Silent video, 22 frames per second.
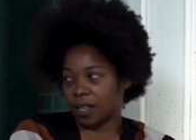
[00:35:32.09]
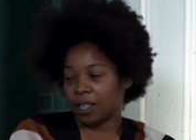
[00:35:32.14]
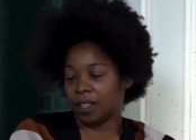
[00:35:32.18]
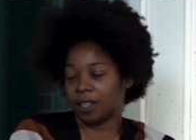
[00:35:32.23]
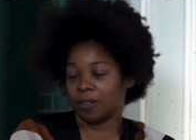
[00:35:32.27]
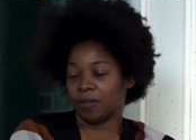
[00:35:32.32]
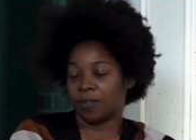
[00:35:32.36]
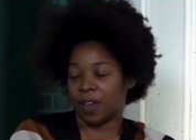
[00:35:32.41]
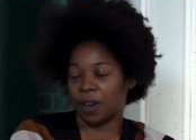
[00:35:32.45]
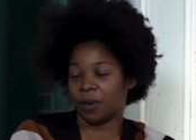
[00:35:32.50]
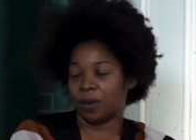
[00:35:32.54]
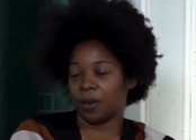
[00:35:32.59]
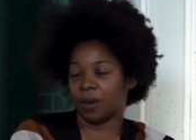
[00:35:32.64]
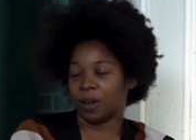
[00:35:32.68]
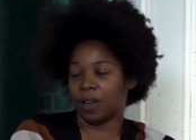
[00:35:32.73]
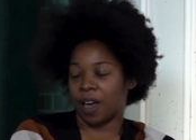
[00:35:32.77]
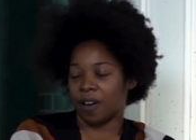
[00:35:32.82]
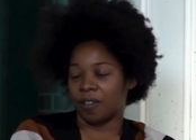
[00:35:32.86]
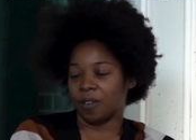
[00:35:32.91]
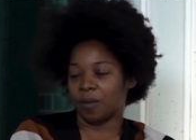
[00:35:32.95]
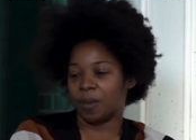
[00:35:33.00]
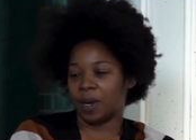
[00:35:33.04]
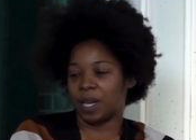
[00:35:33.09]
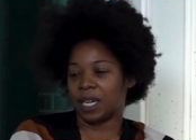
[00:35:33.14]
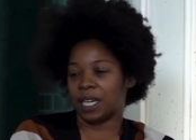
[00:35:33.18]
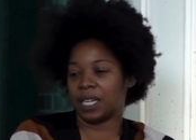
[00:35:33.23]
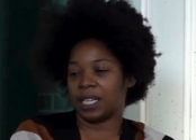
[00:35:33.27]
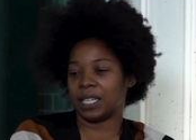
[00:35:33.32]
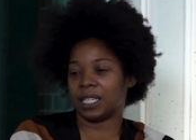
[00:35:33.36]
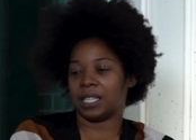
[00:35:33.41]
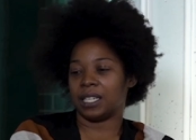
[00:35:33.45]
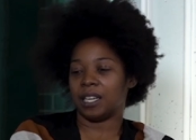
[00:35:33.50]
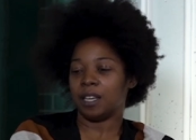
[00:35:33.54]
the federal
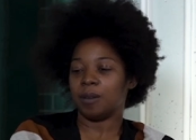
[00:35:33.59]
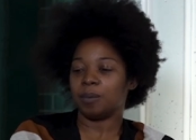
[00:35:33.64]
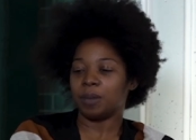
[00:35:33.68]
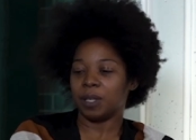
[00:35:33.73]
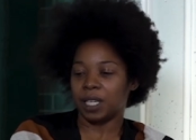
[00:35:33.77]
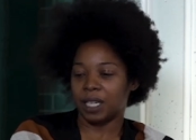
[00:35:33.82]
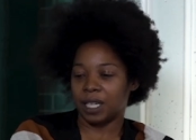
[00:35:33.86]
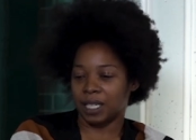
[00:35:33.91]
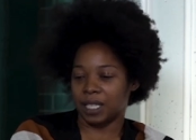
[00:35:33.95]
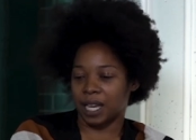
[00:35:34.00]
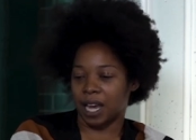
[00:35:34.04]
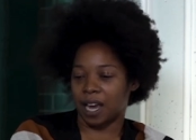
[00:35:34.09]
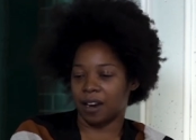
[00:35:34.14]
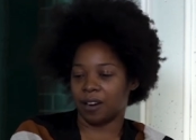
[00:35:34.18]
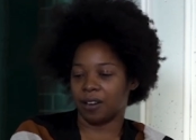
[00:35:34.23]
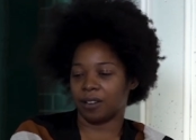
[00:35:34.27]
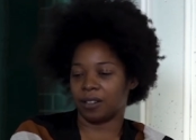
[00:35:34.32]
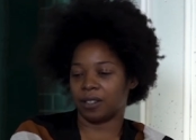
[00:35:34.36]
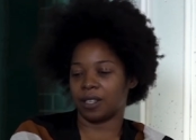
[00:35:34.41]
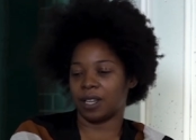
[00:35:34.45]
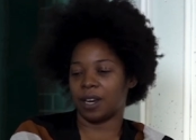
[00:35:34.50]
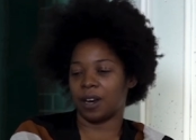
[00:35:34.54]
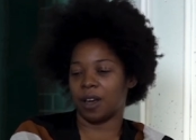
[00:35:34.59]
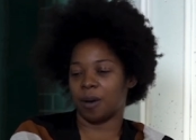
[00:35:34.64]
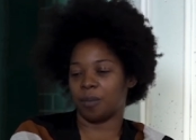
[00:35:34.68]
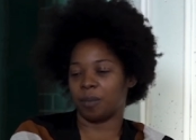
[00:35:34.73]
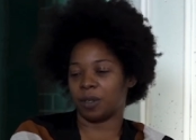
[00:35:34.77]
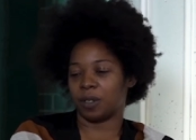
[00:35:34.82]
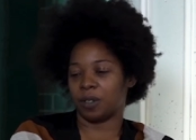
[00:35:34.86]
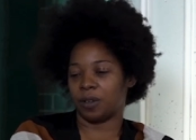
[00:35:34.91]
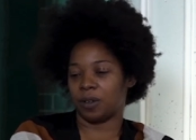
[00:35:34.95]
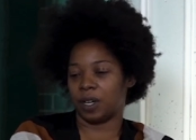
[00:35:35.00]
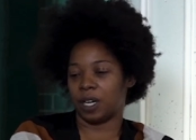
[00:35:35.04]
government deeply desires an
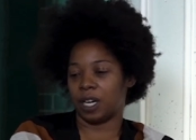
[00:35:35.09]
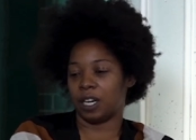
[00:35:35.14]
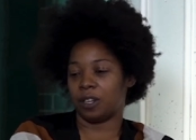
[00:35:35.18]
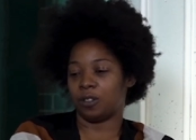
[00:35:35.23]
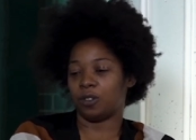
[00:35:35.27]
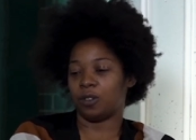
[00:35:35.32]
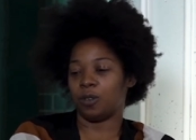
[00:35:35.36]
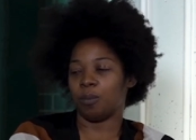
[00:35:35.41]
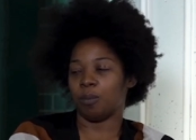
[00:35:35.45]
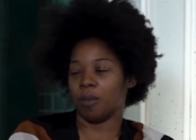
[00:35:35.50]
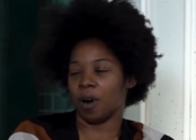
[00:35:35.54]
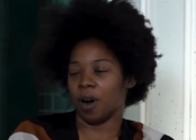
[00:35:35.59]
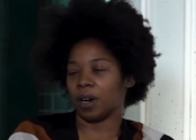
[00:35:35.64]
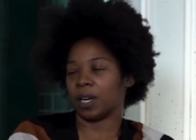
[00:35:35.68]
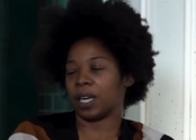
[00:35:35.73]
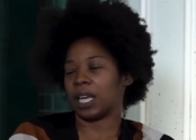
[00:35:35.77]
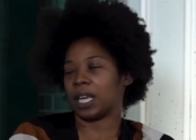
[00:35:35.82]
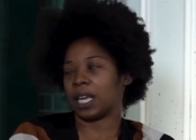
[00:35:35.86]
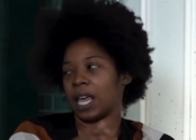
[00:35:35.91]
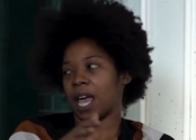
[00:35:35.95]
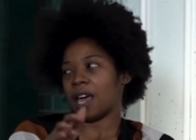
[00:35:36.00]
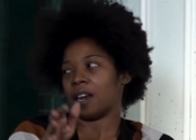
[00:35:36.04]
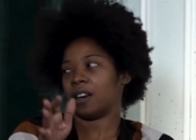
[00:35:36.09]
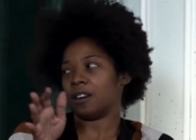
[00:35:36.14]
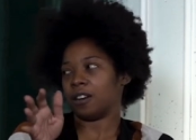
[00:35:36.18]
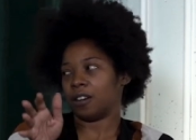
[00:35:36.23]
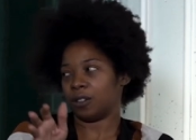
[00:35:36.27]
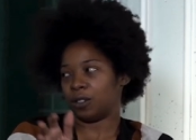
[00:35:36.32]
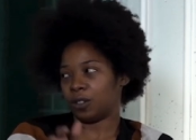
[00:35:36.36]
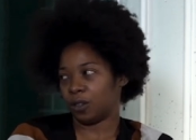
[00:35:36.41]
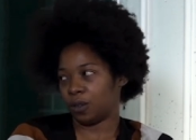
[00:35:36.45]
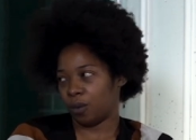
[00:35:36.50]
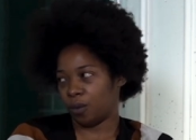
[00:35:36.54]
opportunity to market
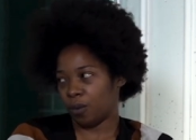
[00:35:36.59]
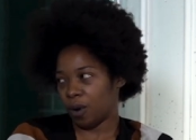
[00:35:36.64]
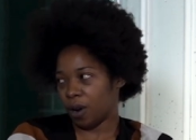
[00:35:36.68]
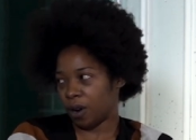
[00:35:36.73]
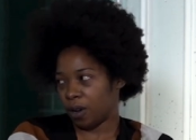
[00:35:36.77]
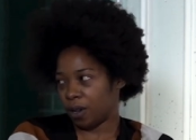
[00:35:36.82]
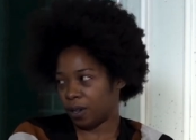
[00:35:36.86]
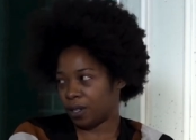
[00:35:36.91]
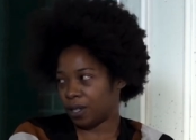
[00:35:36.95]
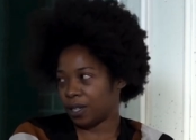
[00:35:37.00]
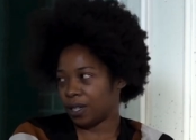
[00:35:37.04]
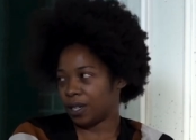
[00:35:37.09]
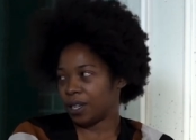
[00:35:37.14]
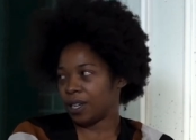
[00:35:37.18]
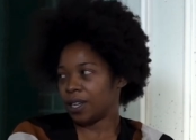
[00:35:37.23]
Canada to the world.